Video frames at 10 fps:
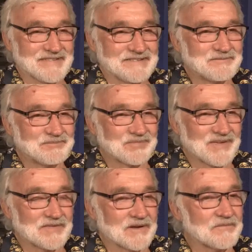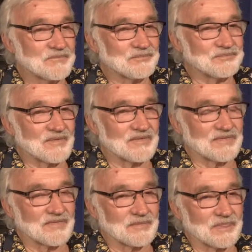permanently. Yeah, you now, now, you're a
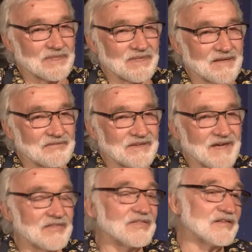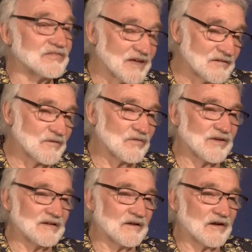visitor destination. And then,
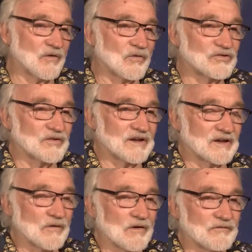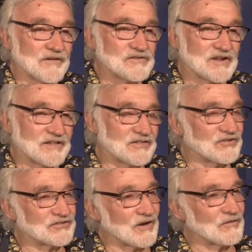then, then of course,
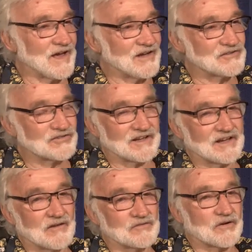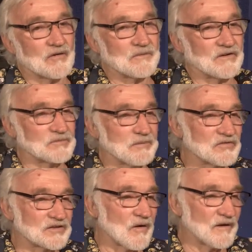eventually the Stonehenge thing came up
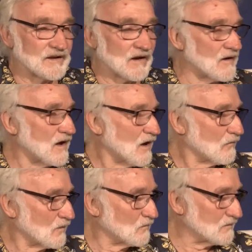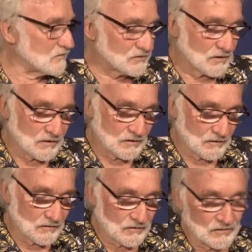because both Kai and I, when we was at
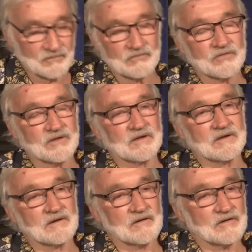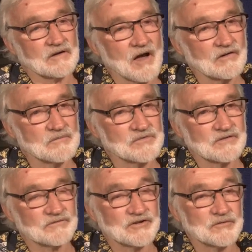uh, the uh, Carter
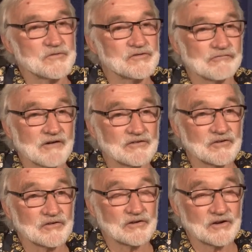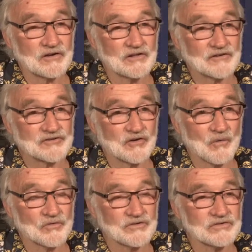Observatory, we used to run
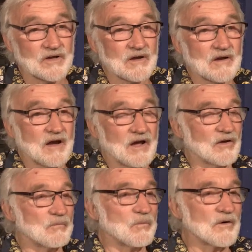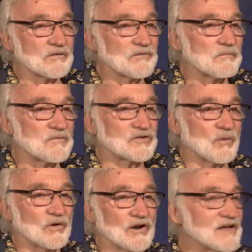lecture courses. Now, one of them
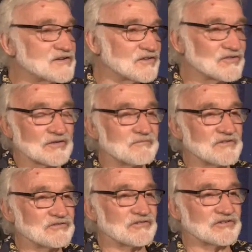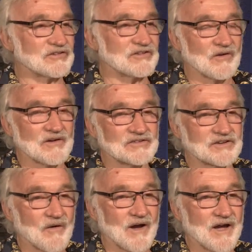was called Legends and Mysteries of the
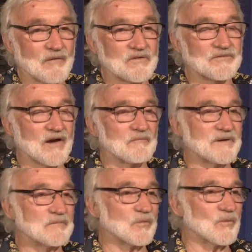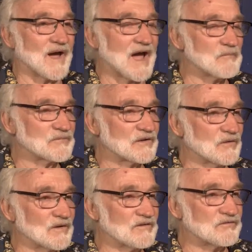Night Sky, and we found people were
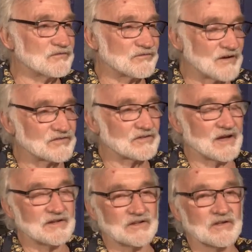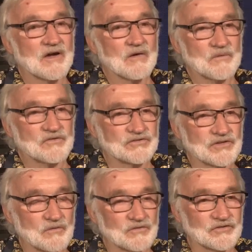absolutely fascinated with
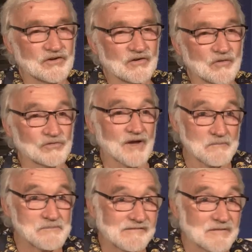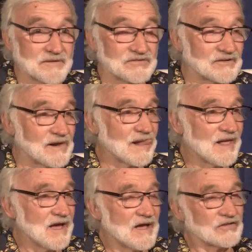stone circles and pyramids.
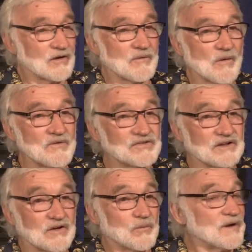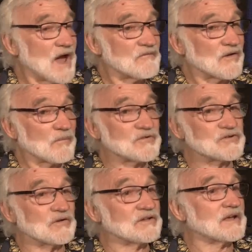Mm, well. So we always said, if we have the
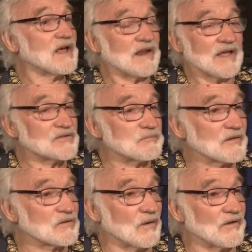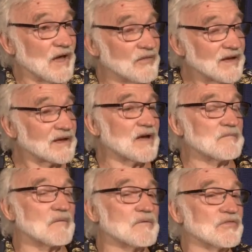opportunity, let's build one. And that
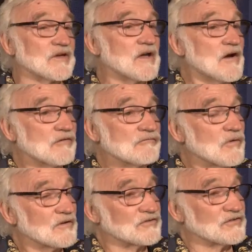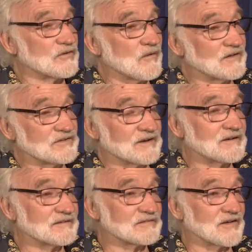came up with the Royal
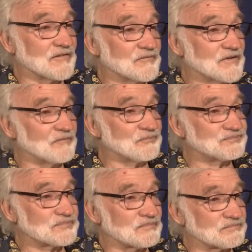Society, didn't it? So,